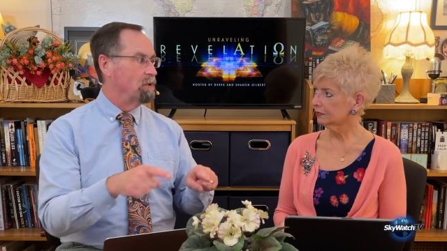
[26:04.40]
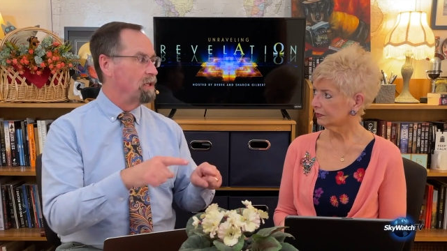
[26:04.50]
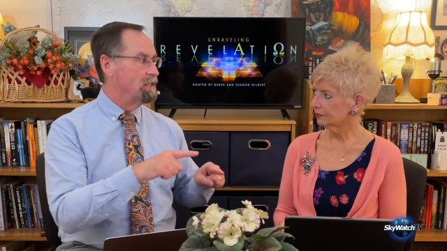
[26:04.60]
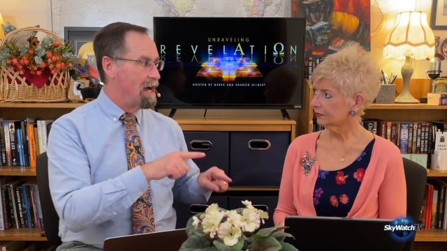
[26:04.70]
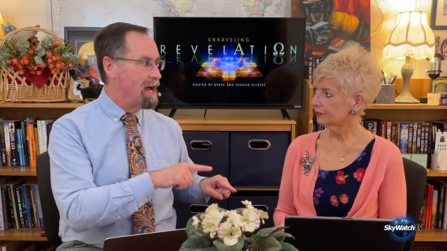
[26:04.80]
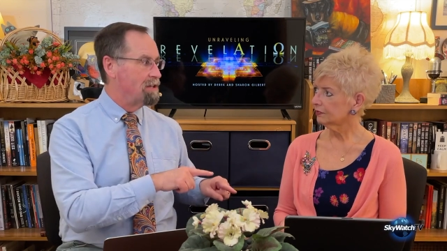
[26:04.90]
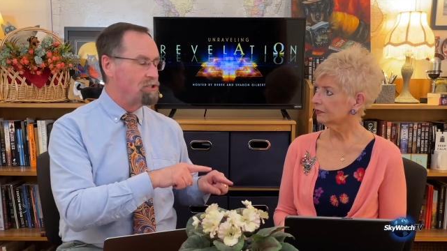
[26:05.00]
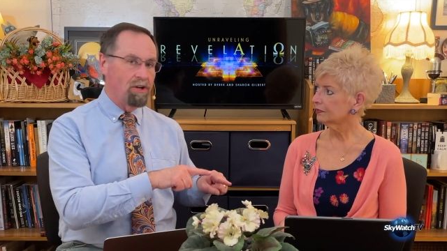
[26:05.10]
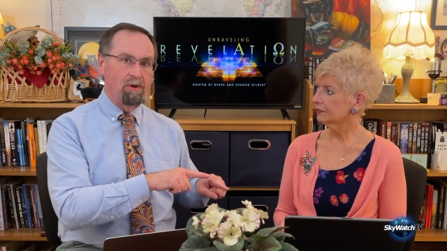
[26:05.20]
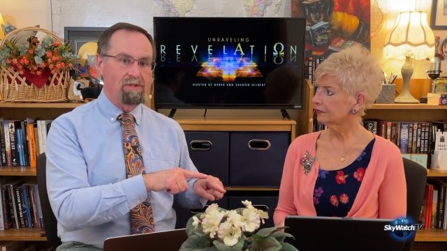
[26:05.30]
Speaker 1: that God
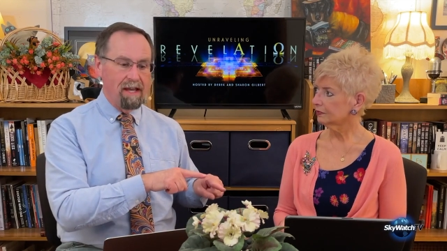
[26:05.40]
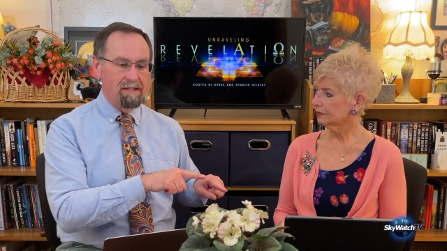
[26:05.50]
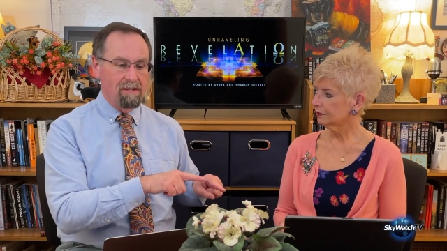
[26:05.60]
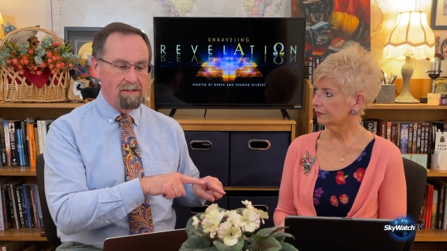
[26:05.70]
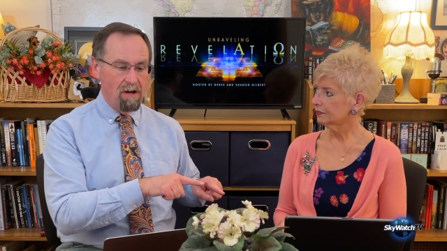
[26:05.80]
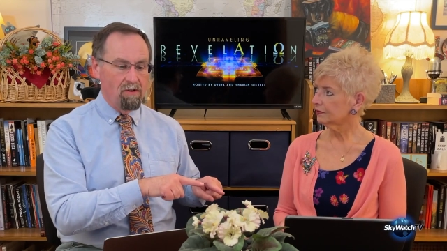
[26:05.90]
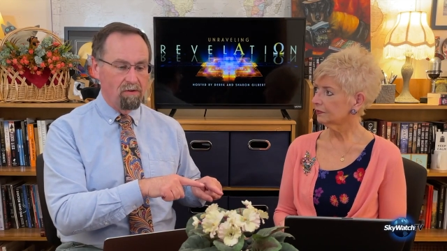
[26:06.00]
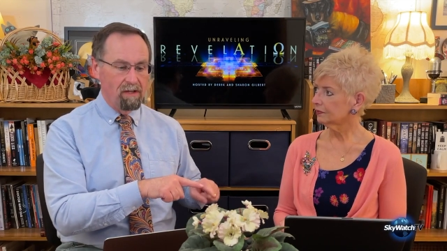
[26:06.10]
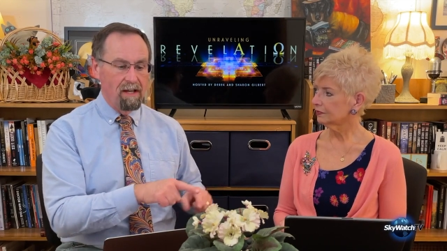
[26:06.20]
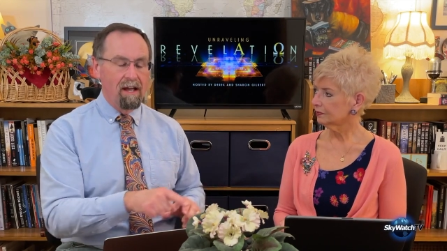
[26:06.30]
chose as his
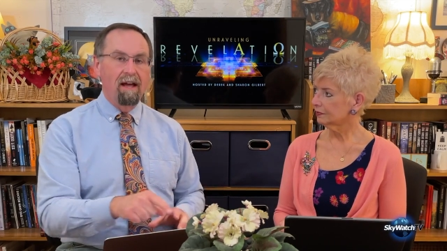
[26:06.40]
own.